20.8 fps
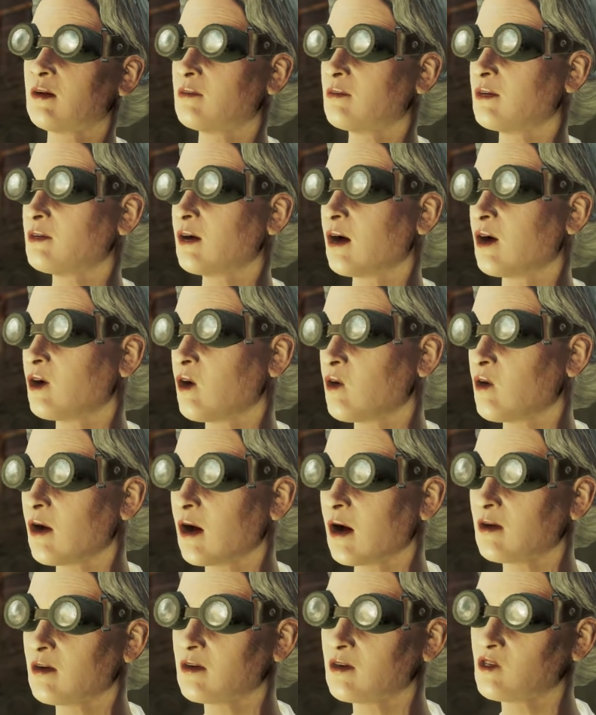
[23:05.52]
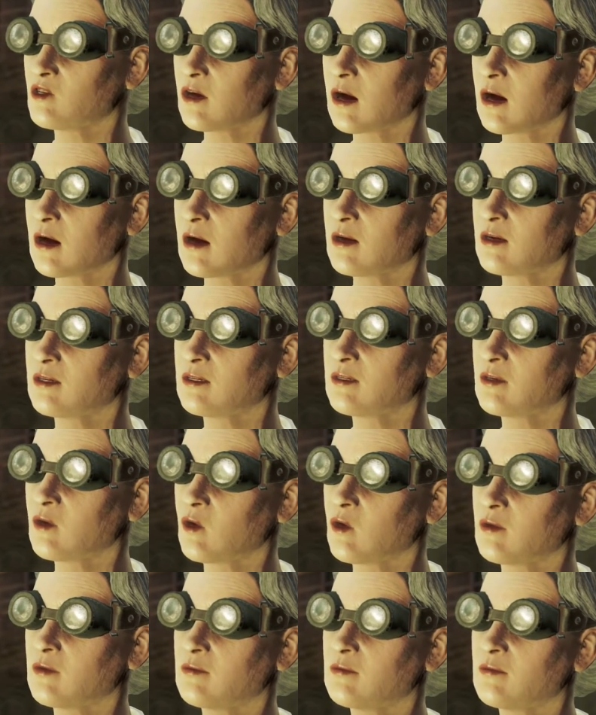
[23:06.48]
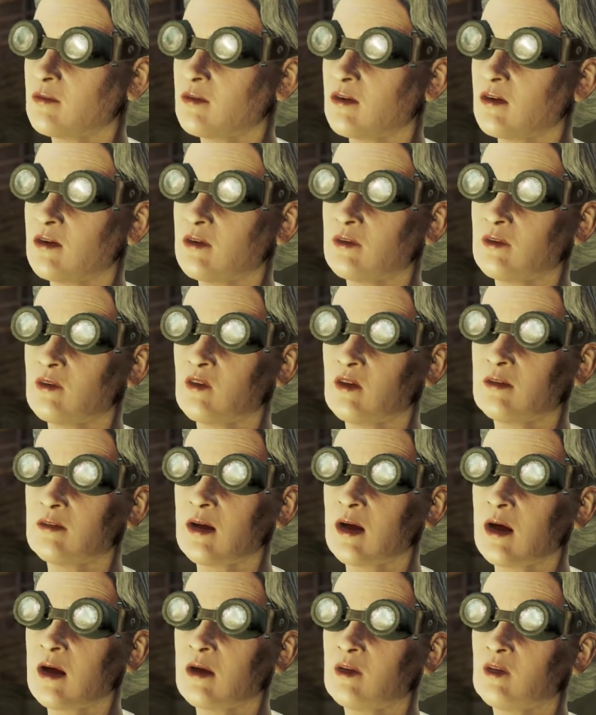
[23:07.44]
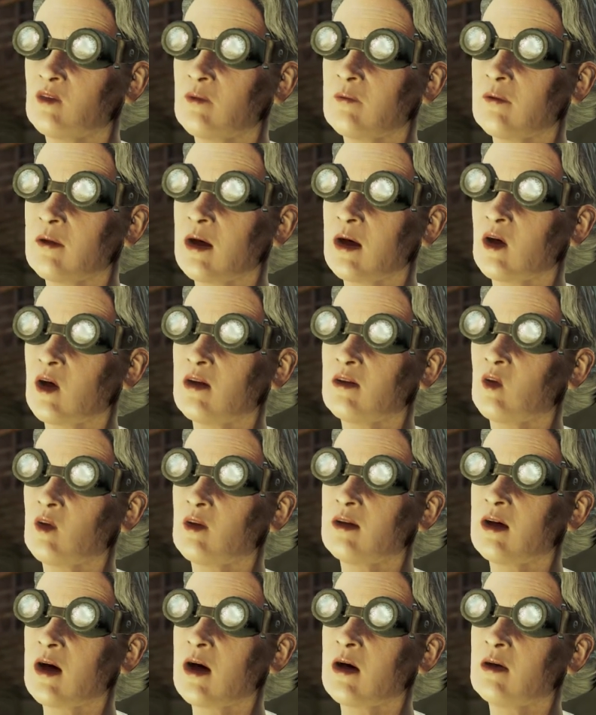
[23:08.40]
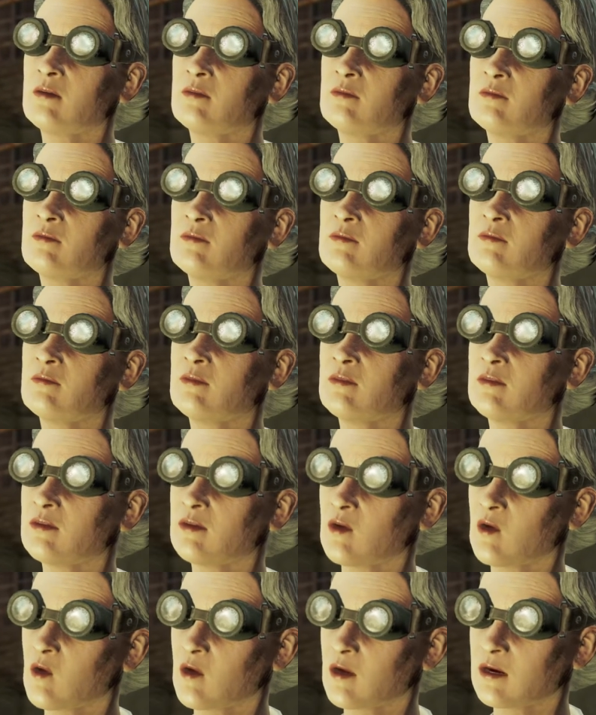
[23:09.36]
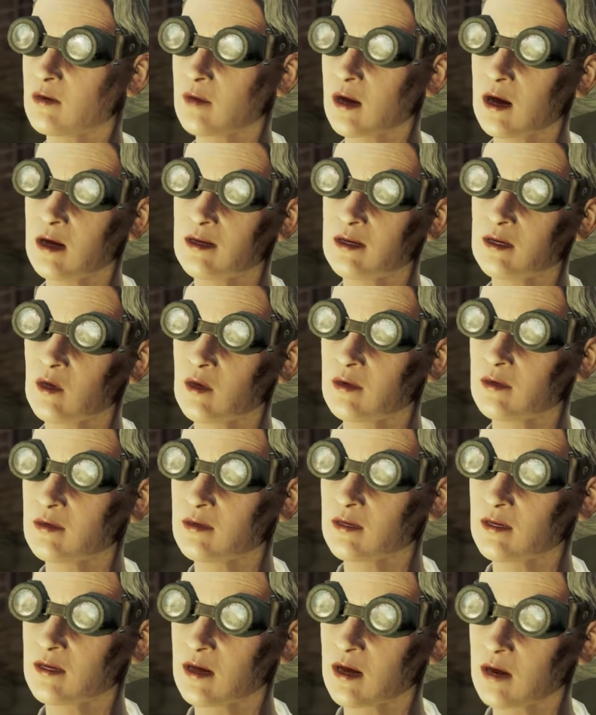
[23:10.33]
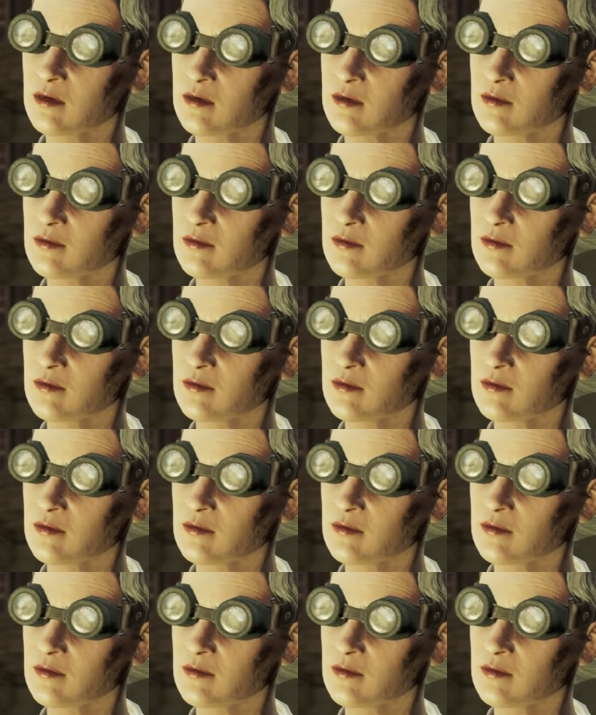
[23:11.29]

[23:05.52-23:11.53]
it is our one chance to end this age of paranoia. I will make you a deal.